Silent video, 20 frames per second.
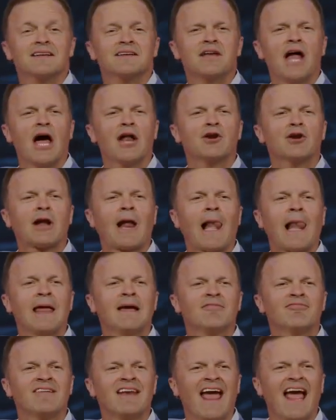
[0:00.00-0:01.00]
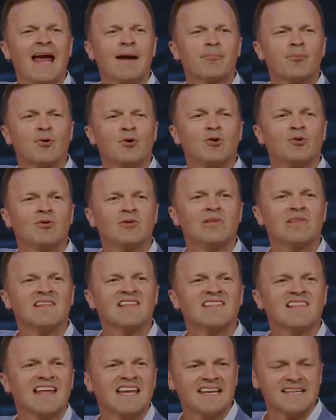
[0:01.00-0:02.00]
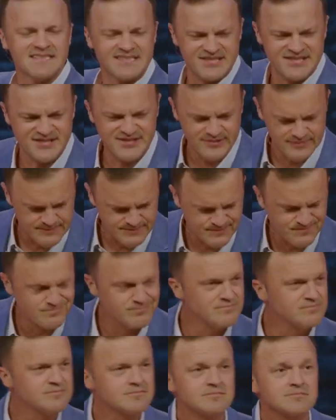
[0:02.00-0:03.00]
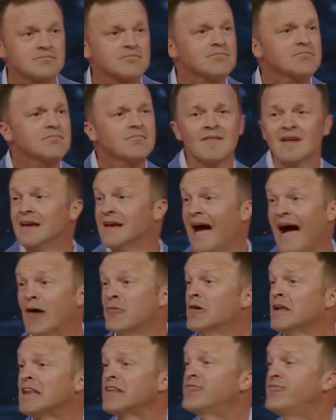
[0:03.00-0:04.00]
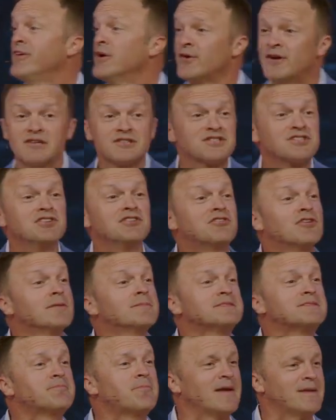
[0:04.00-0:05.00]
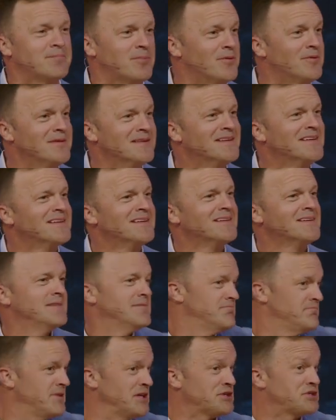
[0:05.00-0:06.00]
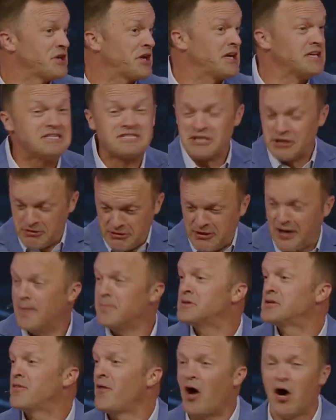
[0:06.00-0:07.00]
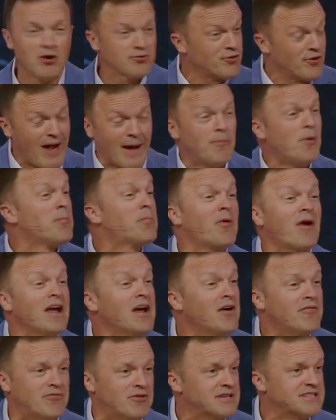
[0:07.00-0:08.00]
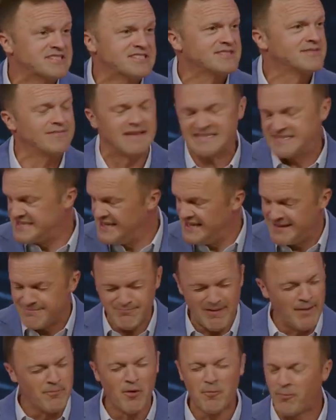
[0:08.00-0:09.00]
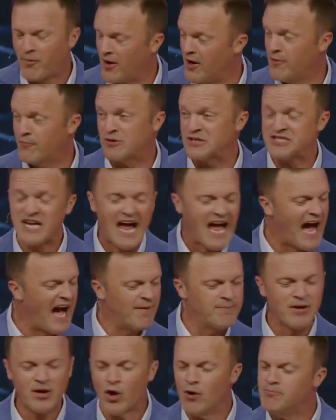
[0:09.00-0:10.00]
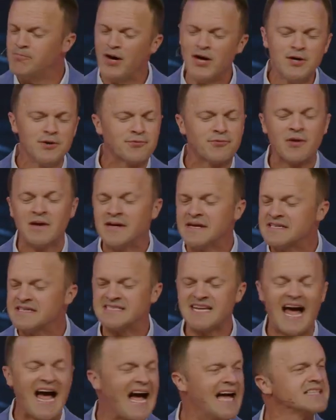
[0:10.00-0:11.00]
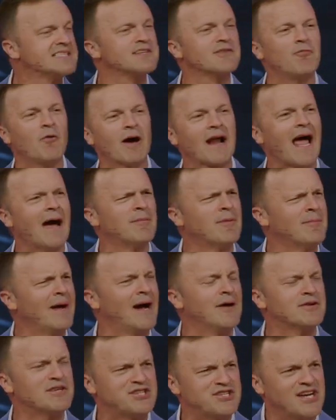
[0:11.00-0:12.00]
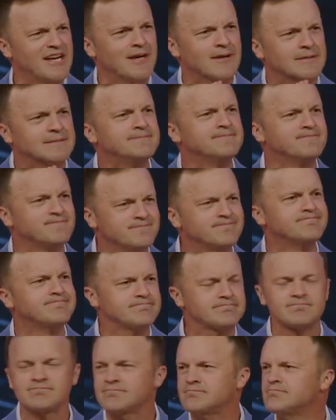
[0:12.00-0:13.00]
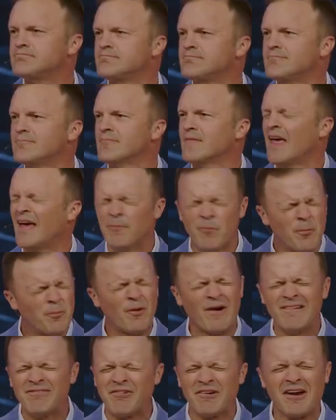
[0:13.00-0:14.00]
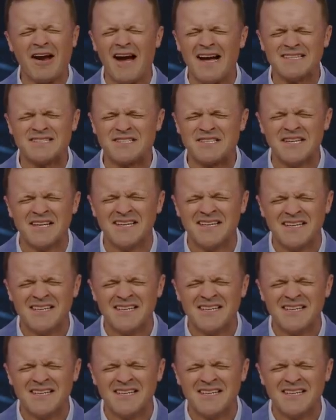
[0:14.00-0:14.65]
Dr. Cliff and April lead us, I really feel there's two groups of people that should consider coming to the altar, and I'm gonna pray over us. That's it. I'm gonna pray over us. I've been on both sides of what I'm about to share. I'm gonna pray for God's